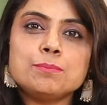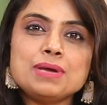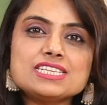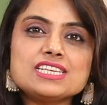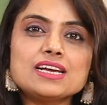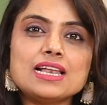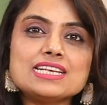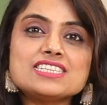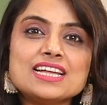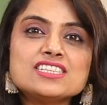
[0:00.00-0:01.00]

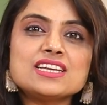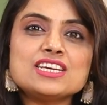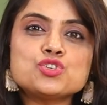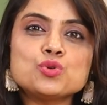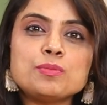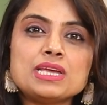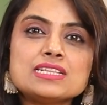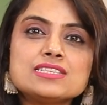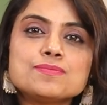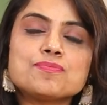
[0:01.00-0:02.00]
Basically, sensory issue
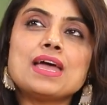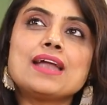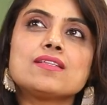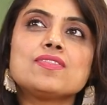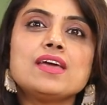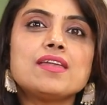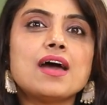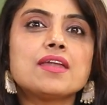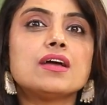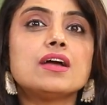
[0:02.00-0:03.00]
means that there
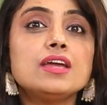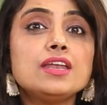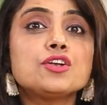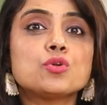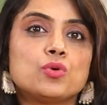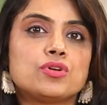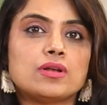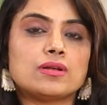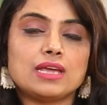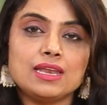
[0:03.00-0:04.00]
are in
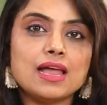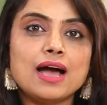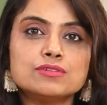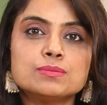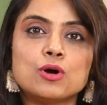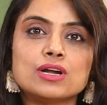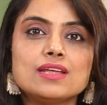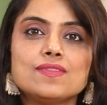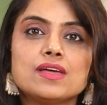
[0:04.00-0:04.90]
total in our body,